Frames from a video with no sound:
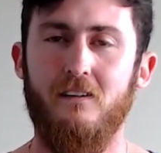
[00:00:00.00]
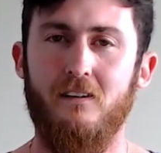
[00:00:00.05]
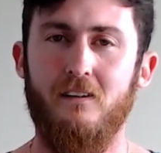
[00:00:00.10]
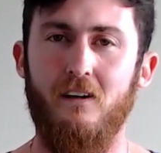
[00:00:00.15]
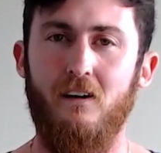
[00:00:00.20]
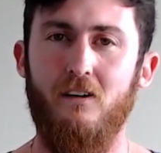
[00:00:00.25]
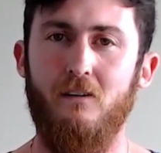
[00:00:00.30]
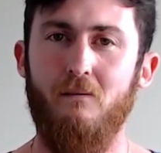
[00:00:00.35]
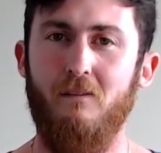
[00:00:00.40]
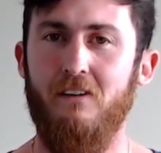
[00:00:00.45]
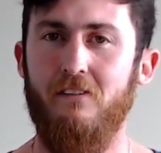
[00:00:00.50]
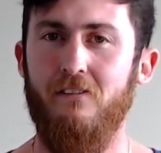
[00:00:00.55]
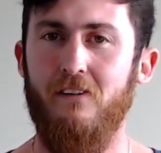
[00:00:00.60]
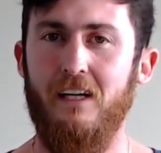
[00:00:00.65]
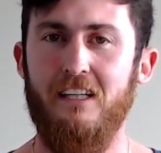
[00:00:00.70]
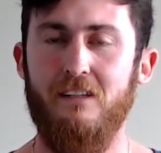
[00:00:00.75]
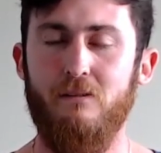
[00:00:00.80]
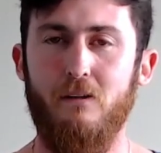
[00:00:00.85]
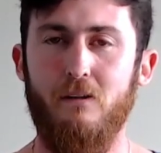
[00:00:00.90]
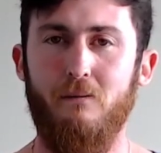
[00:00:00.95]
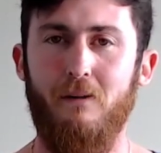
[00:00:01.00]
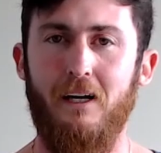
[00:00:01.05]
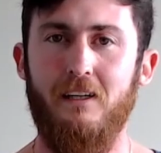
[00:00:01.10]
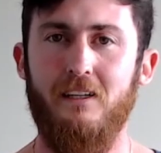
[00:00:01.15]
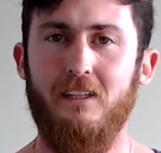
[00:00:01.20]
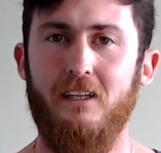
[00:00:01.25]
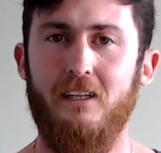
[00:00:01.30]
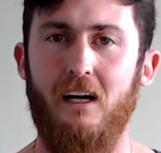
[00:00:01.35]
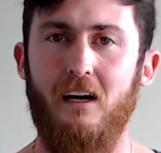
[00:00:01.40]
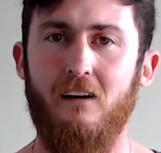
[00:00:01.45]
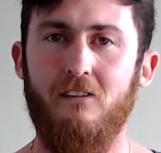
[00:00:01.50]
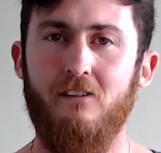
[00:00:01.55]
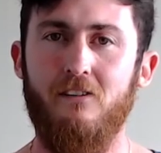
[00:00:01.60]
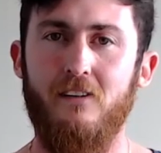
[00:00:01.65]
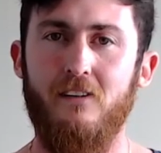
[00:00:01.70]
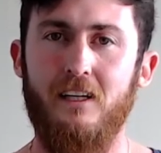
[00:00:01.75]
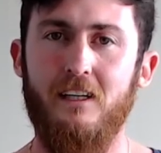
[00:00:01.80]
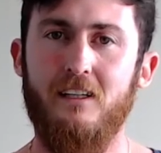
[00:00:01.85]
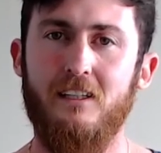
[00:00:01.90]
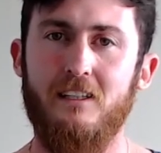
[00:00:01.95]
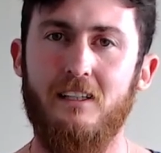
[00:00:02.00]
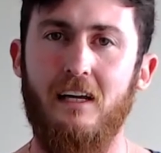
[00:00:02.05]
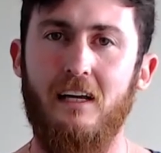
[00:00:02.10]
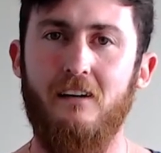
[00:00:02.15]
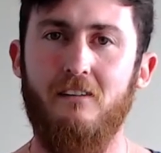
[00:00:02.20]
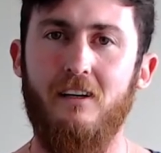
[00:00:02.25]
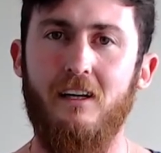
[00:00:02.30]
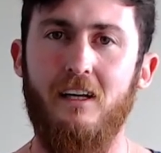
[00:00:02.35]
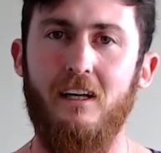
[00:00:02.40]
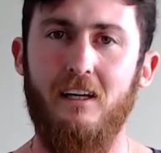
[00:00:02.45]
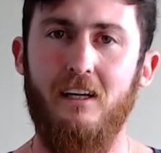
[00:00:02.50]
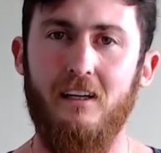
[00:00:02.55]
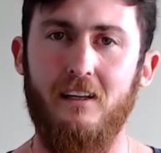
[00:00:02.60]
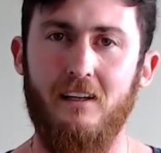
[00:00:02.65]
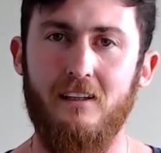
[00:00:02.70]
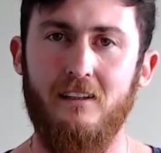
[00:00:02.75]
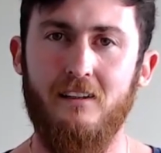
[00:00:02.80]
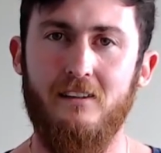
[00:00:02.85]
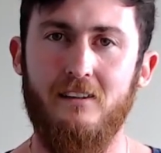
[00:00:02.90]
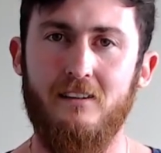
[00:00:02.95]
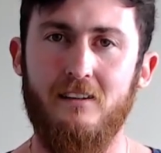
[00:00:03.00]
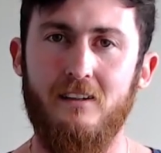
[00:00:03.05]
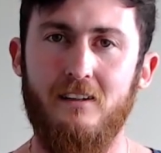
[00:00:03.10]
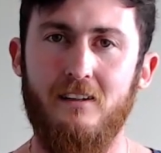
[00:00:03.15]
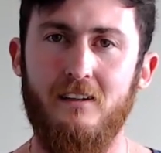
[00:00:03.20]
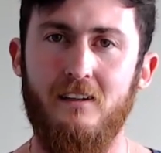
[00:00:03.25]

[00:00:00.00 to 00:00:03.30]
Go to my Facebook page, Gareth Fleck Sacred Healings.